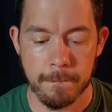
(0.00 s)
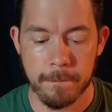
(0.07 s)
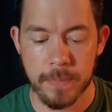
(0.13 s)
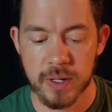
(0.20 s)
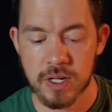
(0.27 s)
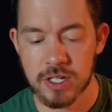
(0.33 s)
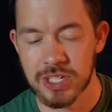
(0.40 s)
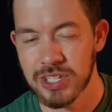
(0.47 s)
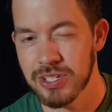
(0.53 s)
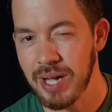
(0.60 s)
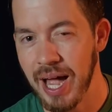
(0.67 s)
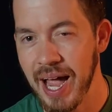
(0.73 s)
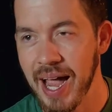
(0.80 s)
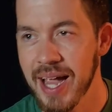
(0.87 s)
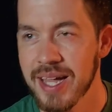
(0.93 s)
But
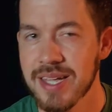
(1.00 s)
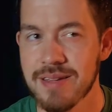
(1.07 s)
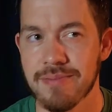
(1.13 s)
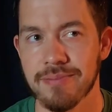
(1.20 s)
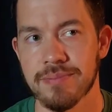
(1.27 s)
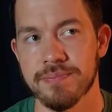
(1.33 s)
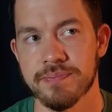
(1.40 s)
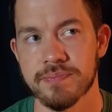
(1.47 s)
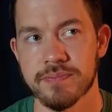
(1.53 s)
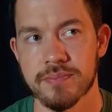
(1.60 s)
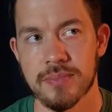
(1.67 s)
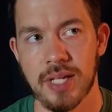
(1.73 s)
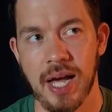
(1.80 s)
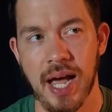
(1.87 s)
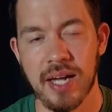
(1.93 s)
I
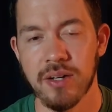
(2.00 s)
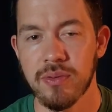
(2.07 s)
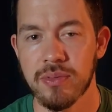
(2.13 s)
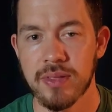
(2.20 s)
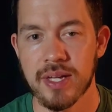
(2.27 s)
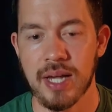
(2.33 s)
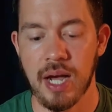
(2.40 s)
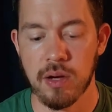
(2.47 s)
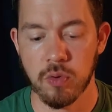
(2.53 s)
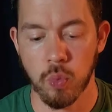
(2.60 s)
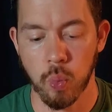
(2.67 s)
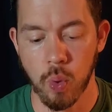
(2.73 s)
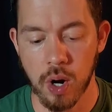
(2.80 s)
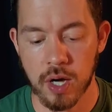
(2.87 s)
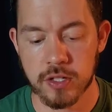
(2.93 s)
don't think I would
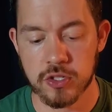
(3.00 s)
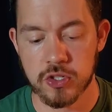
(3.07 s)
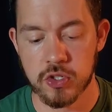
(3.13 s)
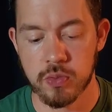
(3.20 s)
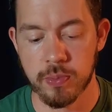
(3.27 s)
want to,